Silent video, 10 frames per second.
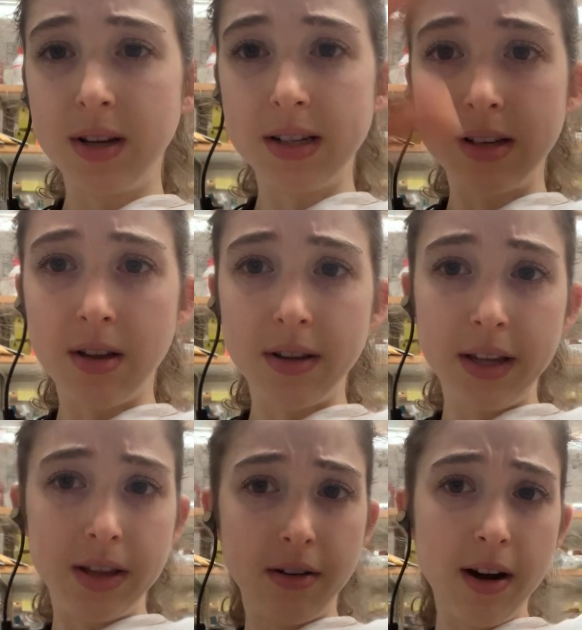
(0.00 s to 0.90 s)
does all
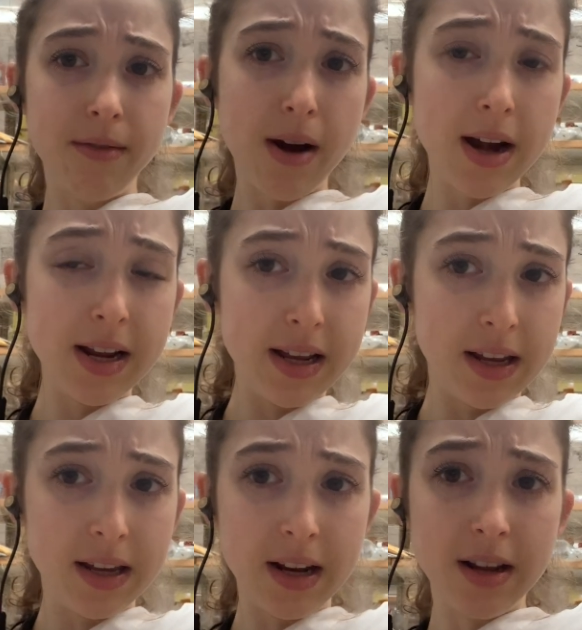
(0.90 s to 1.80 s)
like the grant writing
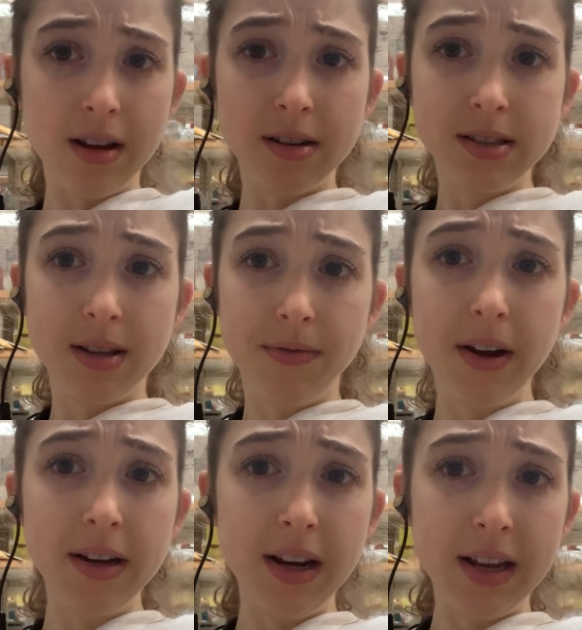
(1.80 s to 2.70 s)
and getting us the
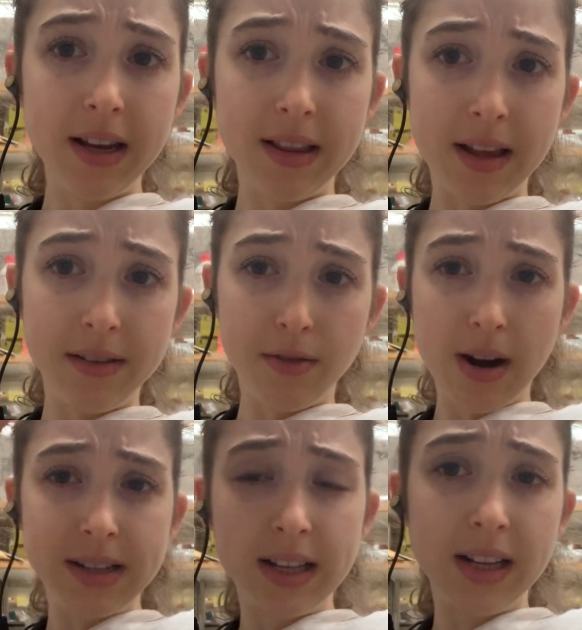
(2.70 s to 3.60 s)
funding and then
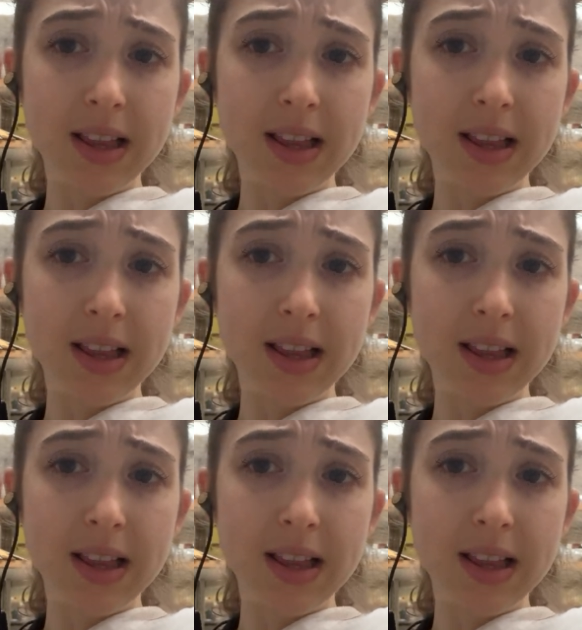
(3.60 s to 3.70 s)
directing